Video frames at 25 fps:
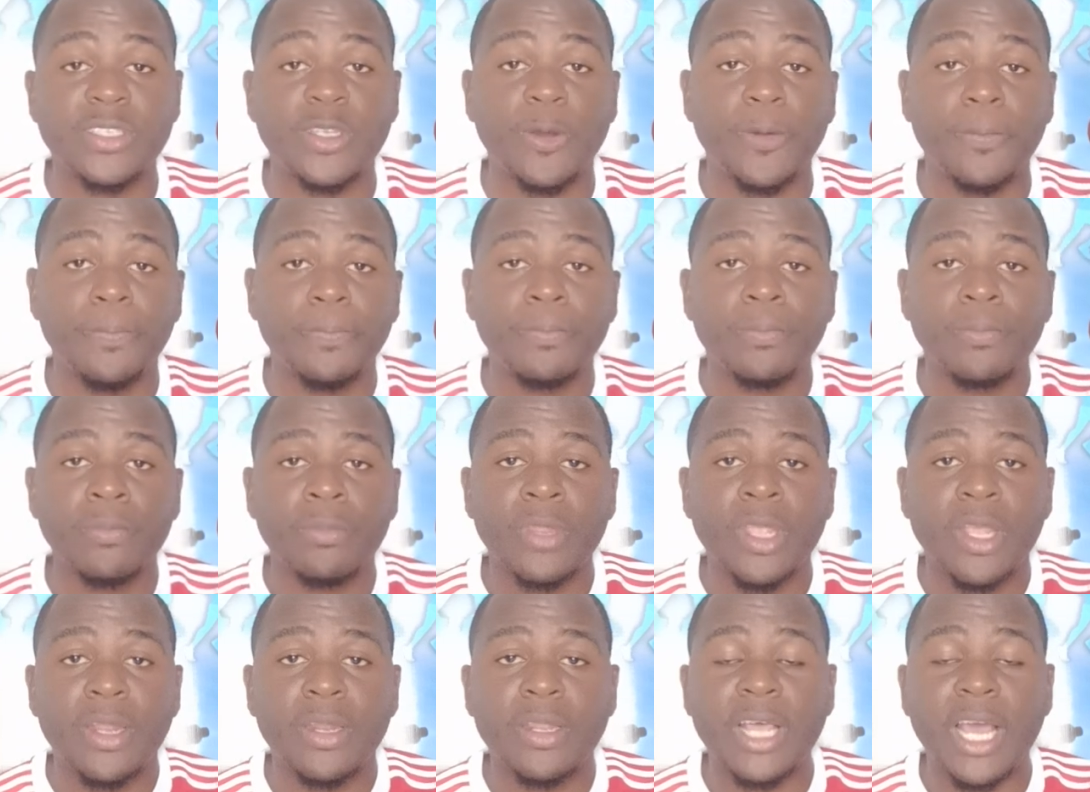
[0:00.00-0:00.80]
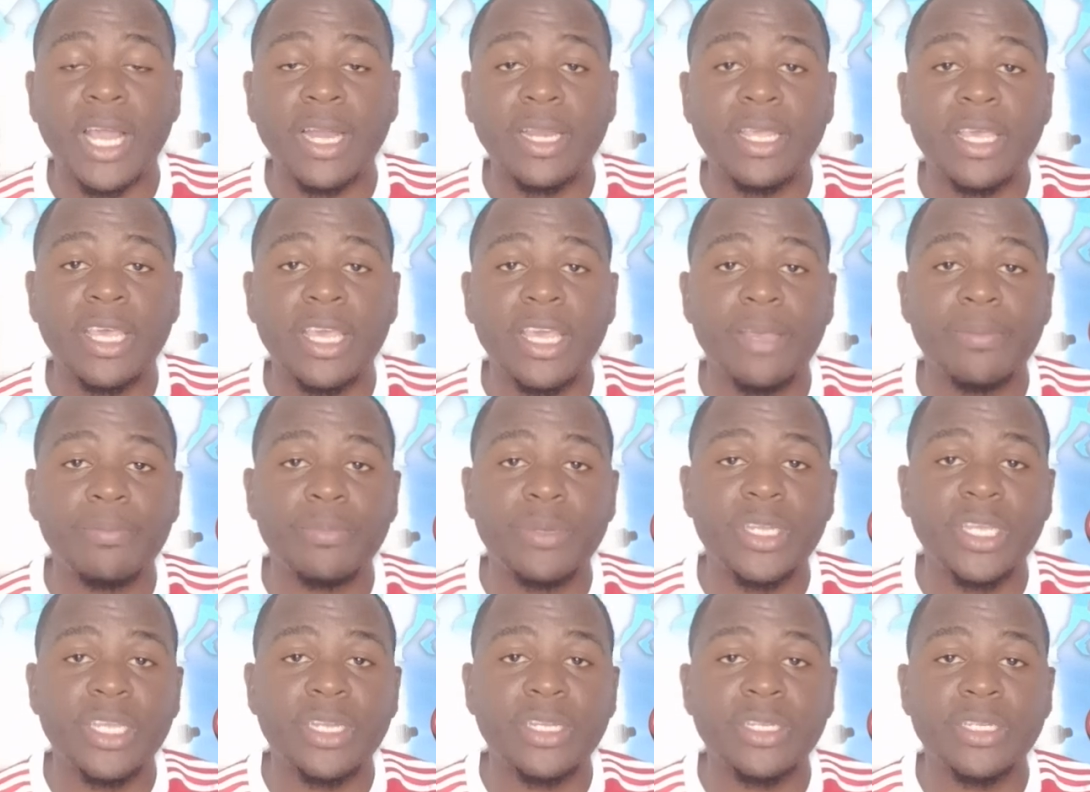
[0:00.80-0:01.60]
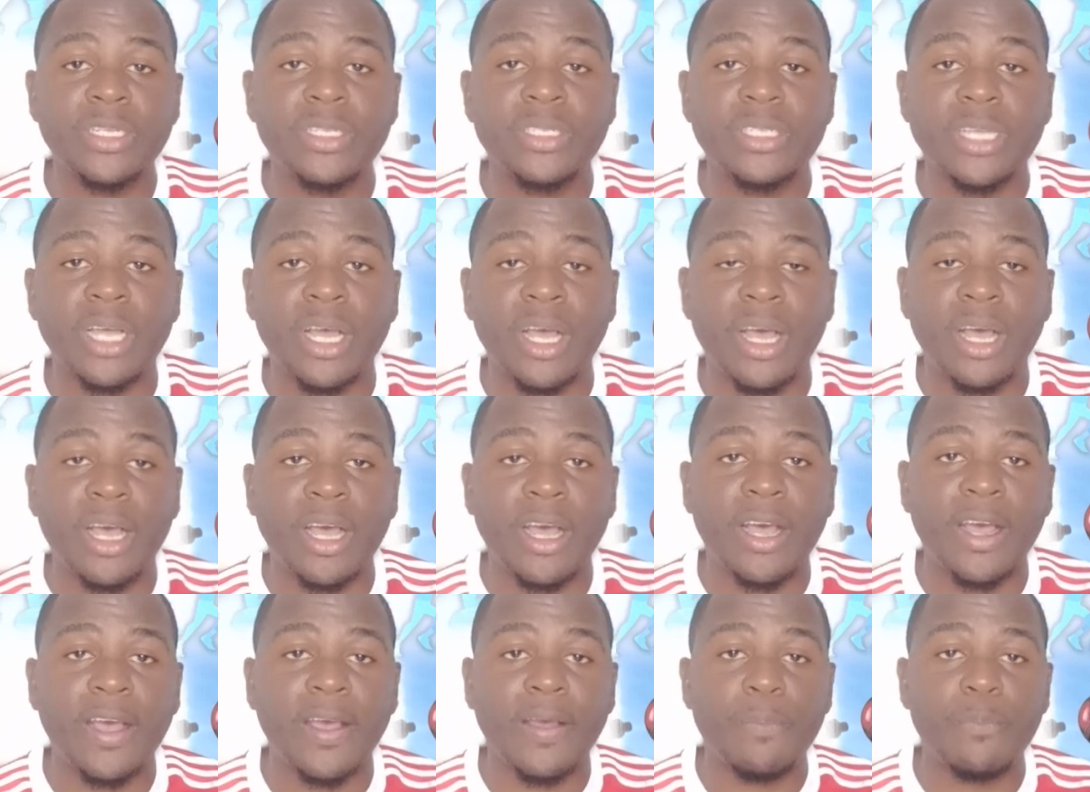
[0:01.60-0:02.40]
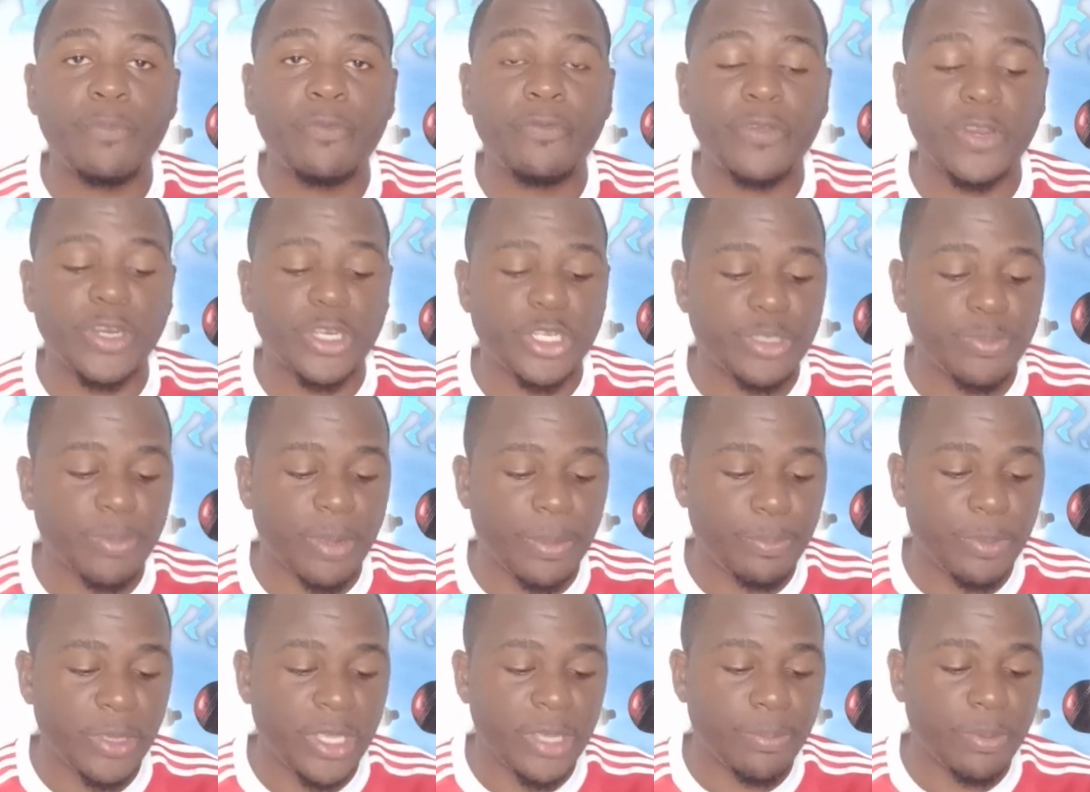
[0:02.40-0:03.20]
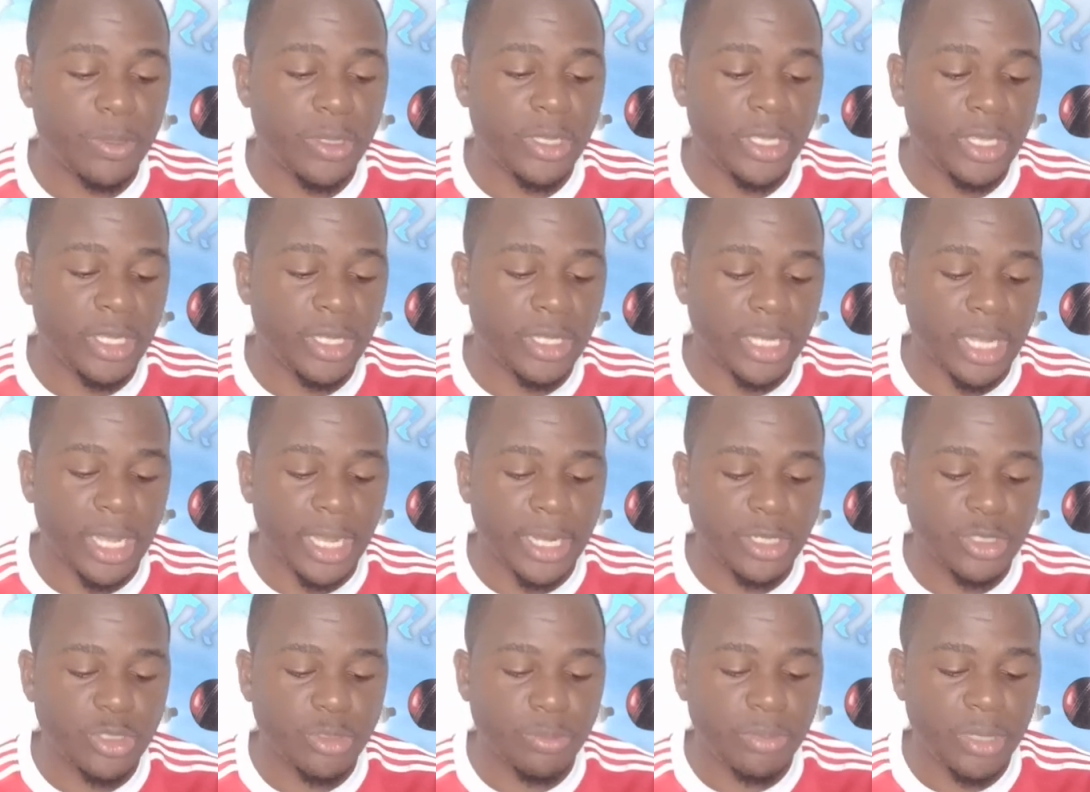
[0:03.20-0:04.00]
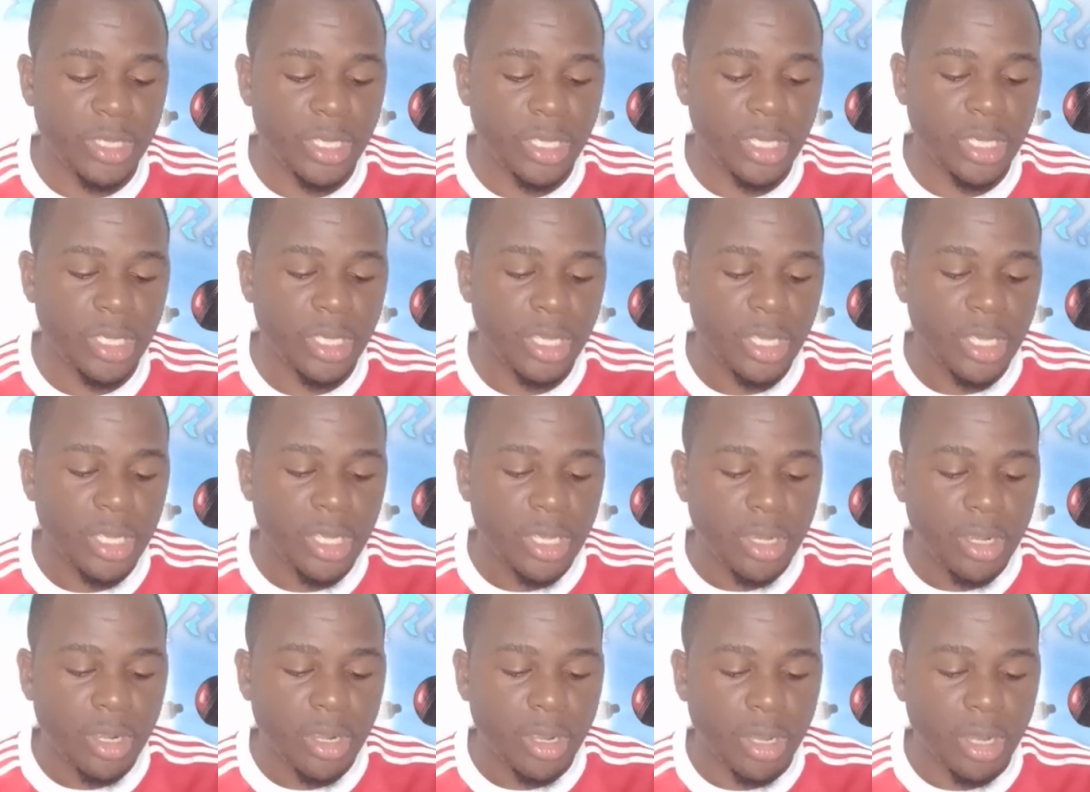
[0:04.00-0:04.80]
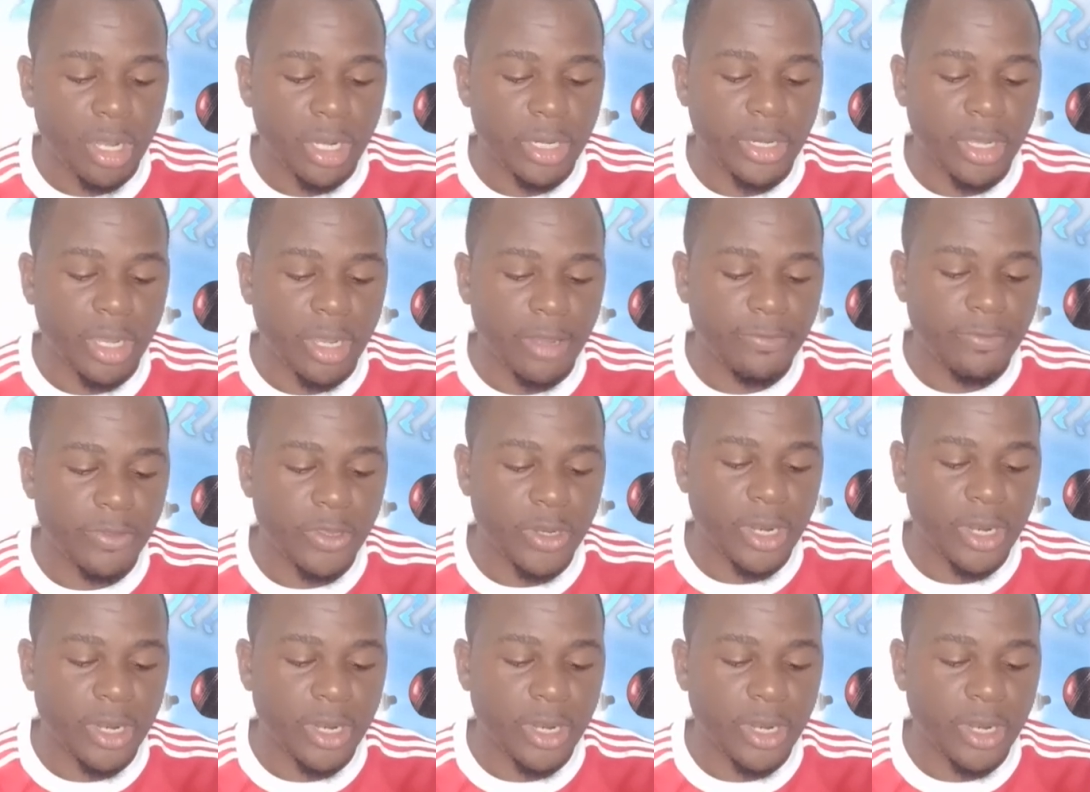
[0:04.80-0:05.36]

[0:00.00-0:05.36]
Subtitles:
So that game didn't finish, my people. It had to be called off,